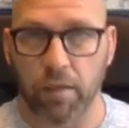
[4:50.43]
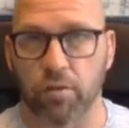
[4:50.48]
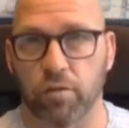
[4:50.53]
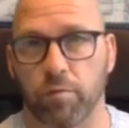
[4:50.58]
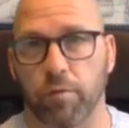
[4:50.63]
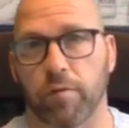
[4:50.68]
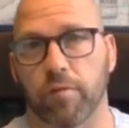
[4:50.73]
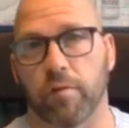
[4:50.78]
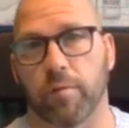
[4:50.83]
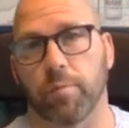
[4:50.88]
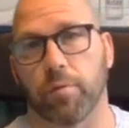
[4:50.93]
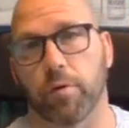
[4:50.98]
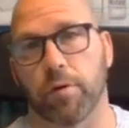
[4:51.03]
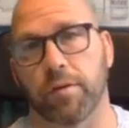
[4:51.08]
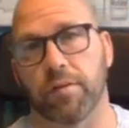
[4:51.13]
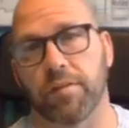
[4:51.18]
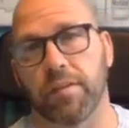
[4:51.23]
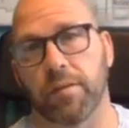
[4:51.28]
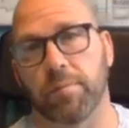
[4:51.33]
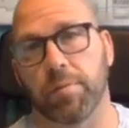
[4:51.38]
Actually, we
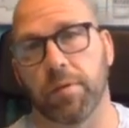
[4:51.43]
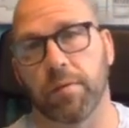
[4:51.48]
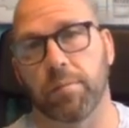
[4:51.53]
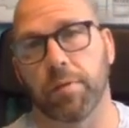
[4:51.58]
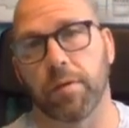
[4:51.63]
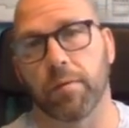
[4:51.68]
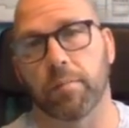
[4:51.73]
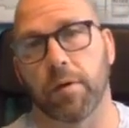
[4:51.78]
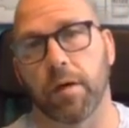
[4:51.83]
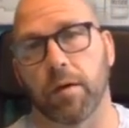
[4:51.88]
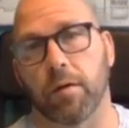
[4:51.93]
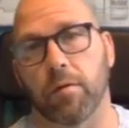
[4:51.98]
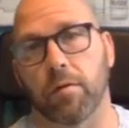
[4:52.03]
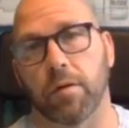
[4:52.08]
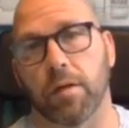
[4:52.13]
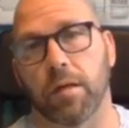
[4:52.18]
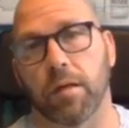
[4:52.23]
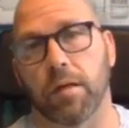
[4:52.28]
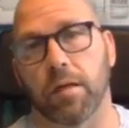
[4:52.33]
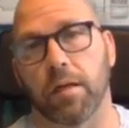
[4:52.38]
support a DPP
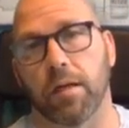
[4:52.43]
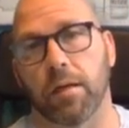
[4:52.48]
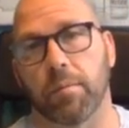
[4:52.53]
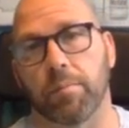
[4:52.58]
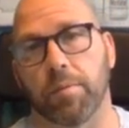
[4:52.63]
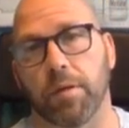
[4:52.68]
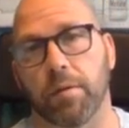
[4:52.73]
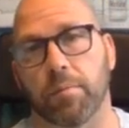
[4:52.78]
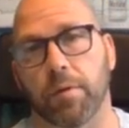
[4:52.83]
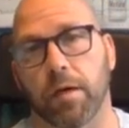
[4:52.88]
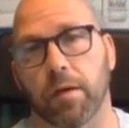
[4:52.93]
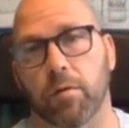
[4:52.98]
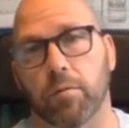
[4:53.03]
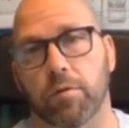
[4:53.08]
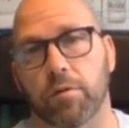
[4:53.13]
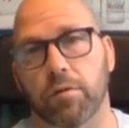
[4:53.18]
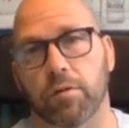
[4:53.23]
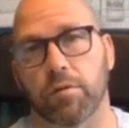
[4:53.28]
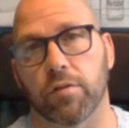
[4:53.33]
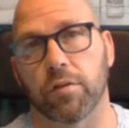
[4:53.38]
model and an MP
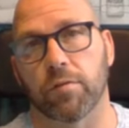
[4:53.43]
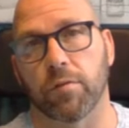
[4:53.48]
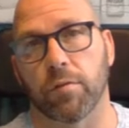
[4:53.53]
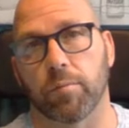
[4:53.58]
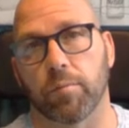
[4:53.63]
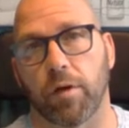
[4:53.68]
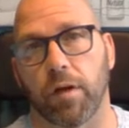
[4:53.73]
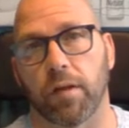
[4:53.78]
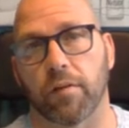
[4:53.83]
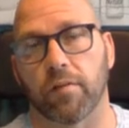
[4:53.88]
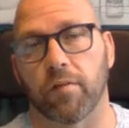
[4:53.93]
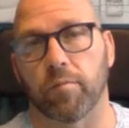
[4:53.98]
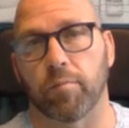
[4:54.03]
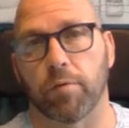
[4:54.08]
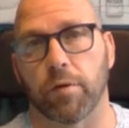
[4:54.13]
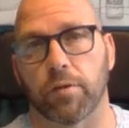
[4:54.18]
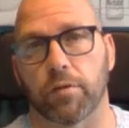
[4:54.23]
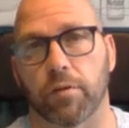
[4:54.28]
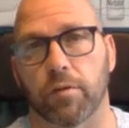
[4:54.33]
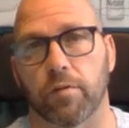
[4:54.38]
model, which are different brands
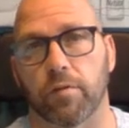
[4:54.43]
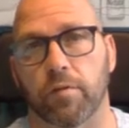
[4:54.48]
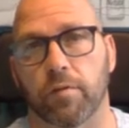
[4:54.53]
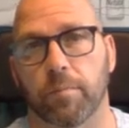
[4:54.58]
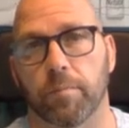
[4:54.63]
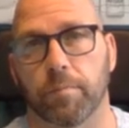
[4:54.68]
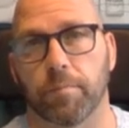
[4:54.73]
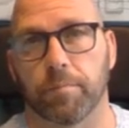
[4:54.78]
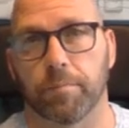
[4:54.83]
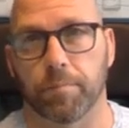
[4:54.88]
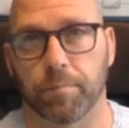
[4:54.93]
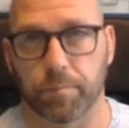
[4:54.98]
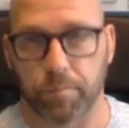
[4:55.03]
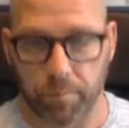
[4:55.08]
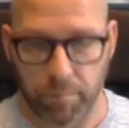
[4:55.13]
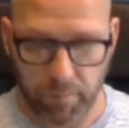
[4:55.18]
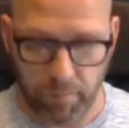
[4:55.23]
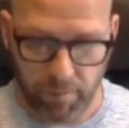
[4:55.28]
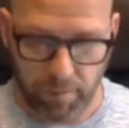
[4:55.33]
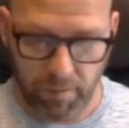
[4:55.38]
of printers.
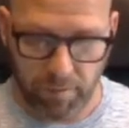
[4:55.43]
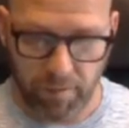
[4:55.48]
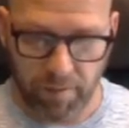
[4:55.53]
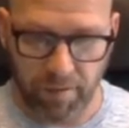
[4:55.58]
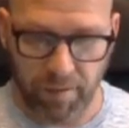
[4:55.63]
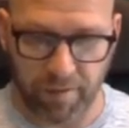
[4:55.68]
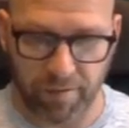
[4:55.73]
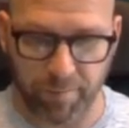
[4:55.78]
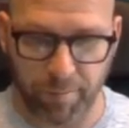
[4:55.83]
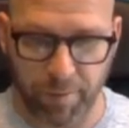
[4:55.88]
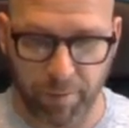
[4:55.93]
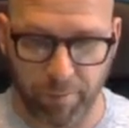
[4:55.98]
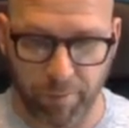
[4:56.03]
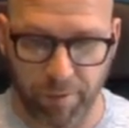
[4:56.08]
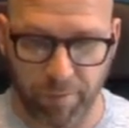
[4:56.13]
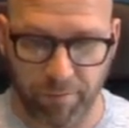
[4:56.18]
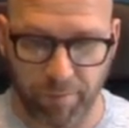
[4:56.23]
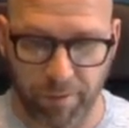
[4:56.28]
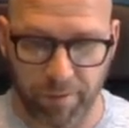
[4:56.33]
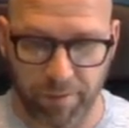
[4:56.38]
And that's
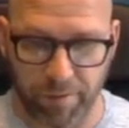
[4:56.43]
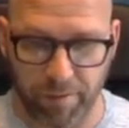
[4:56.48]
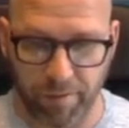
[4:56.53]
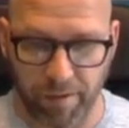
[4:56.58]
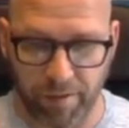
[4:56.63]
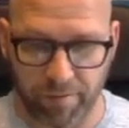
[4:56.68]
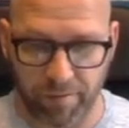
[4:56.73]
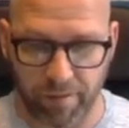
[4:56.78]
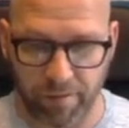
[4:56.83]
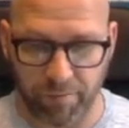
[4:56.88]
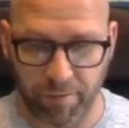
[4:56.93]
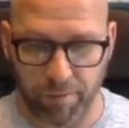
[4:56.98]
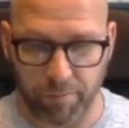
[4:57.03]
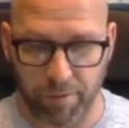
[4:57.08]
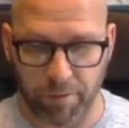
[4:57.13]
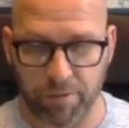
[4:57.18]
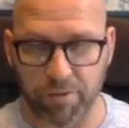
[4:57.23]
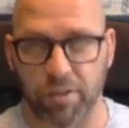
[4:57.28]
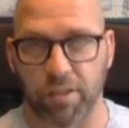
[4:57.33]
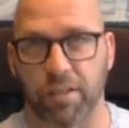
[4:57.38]
my wife right there asking
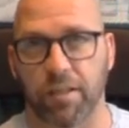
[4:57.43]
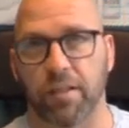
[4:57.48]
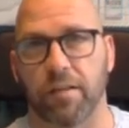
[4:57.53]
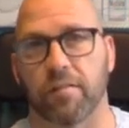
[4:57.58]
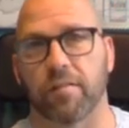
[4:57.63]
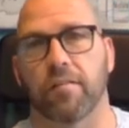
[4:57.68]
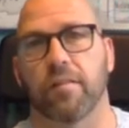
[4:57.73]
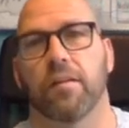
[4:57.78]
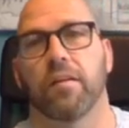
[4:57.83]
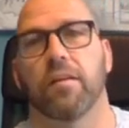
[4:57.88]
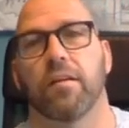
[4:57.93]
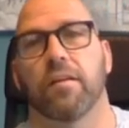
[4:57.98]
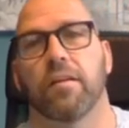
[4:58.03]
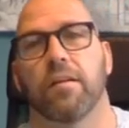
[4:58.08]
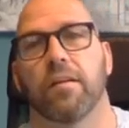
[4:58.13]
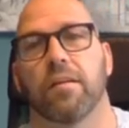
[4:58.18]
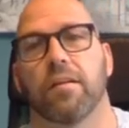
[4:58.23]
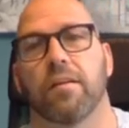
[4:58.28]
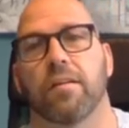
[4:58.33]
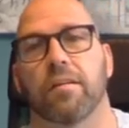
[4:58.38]
if I want Chinese.
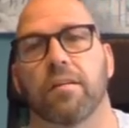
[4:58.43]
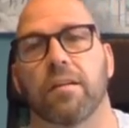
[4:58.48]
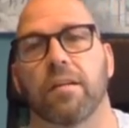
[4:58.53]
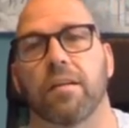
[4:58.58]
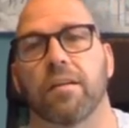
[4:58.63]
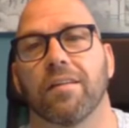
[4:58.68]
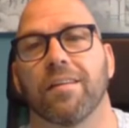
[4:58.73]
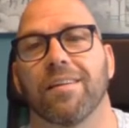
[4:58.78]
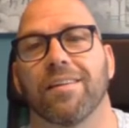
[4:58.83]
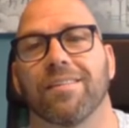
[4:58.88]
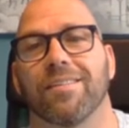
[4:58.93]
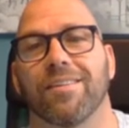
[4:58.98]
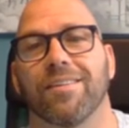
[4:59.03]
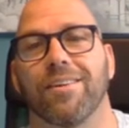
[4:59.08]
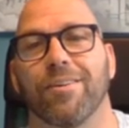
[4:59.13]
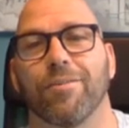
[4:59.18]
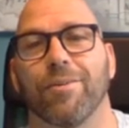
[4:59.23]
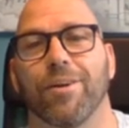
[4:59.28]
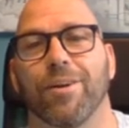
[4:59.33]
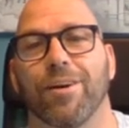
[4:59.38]
Okay,
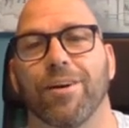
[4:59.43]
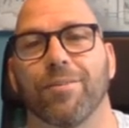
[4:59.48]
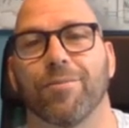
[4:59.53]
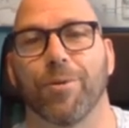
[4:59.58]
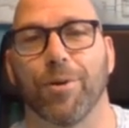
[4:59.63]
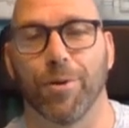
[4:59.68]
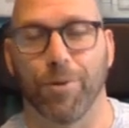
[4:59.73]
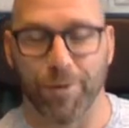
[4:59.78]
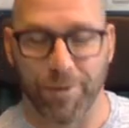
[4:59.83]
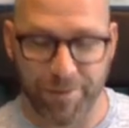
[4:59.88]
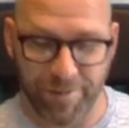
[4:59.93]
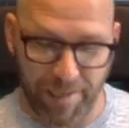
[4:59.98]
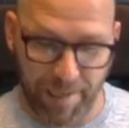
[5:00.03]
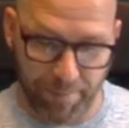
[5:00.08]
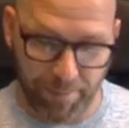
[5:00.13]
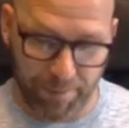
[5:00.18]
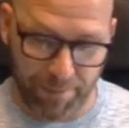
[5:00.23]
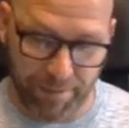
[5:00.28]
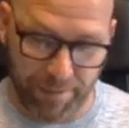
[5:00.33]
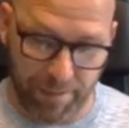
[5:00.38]
So here we are. Go ahead and
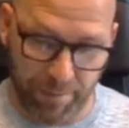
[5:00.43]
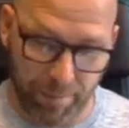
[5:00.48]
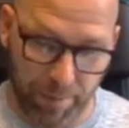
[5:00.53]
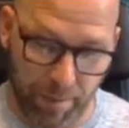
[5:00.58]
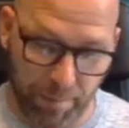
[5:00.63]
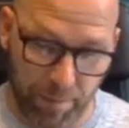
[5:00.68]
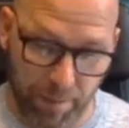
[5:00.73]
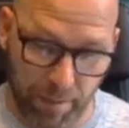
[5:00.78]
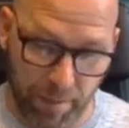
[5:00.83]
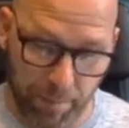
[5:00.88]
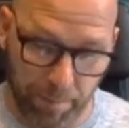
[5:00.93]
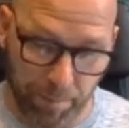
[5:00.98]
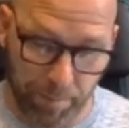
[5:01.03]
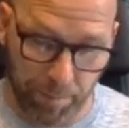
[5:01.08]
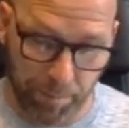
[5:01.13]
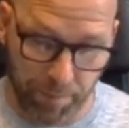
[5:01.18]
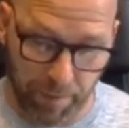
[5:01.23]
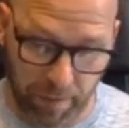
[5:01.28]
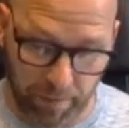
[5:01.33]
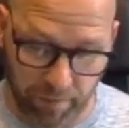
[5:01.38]
tap on DPP.
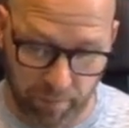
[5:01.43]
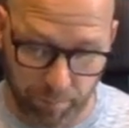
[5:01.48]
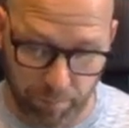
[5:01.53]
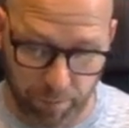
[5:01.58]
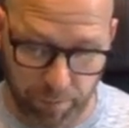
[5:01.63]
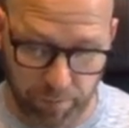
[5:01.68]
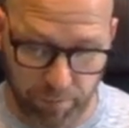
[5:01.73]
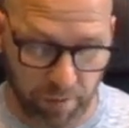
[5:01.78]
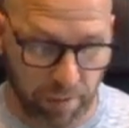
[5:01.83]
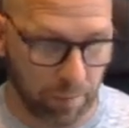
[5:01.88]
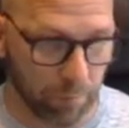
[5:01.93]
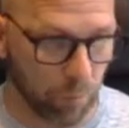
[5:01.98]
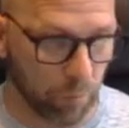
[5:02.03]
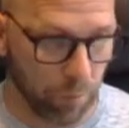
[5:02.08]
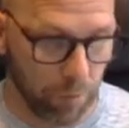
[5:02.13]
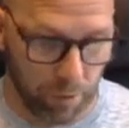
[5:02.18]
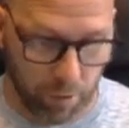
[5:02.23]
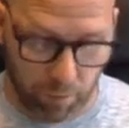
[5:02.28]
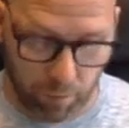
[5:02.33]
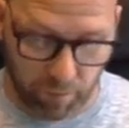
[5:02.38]
That's the printer that
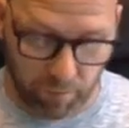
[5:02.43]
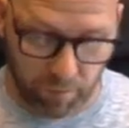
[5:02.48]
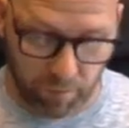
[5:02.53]
I'm going to